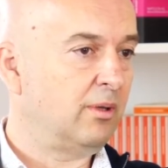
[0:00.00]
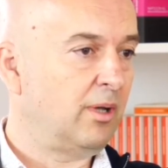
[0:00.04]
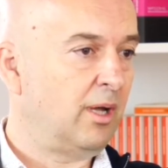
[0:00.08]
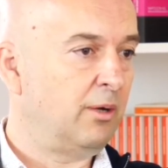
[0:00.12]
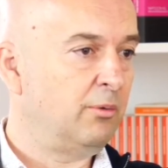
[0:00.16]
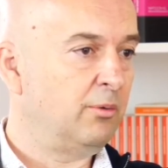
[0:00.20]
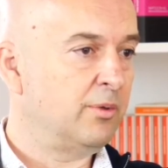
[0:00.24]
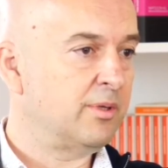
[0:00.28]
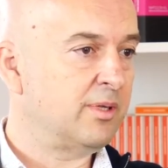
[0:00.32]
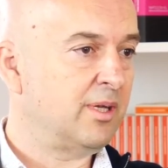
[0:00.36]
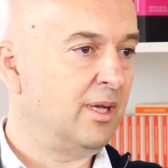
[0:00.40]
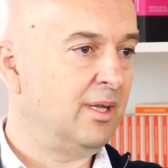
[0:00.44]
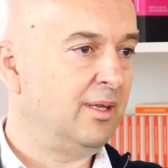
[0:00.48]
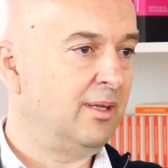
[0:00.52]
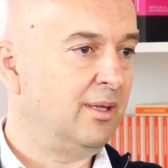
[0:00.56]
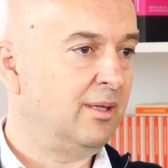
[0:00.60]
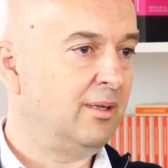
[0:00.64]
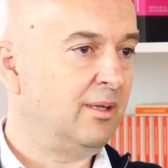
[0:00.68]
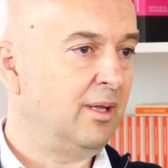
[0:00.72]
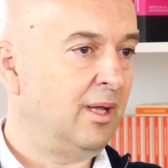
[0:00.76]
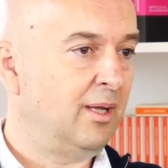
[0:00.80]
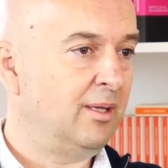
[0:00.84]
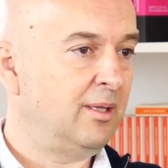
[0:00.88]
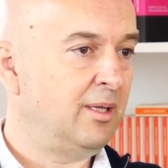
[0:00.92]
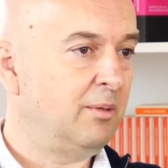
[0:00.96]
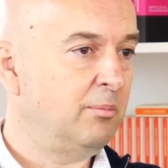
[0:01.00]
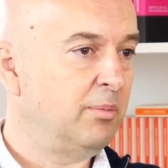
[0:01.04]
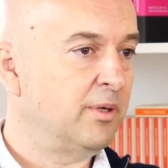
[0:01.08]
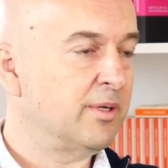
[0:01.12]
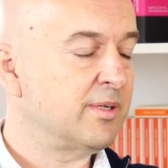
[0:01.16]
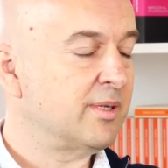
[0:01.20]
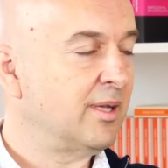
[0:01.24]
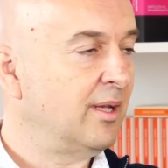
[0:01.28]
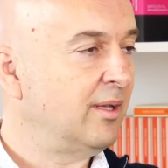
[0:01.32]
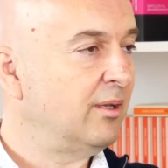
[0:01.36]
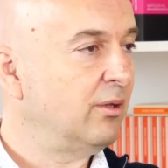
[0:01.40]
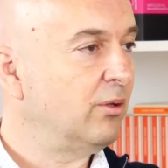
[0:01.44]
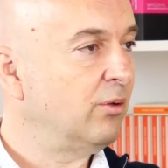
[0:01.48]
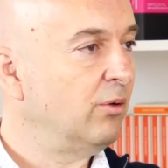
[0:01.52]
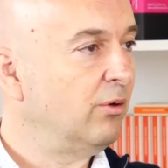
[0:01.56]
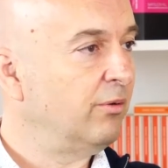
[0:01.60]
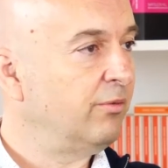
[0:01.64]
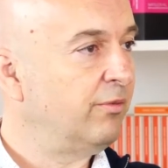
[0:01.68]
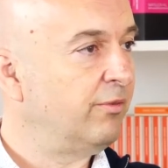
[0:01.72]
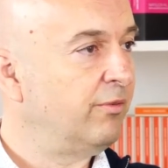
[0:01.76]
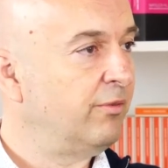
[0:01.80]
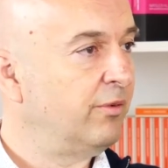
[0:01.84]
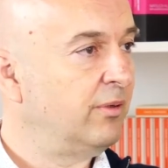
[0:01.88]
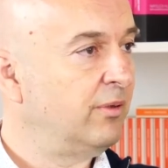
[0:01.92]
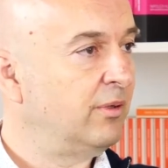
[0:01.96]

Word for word: I would say that 80% of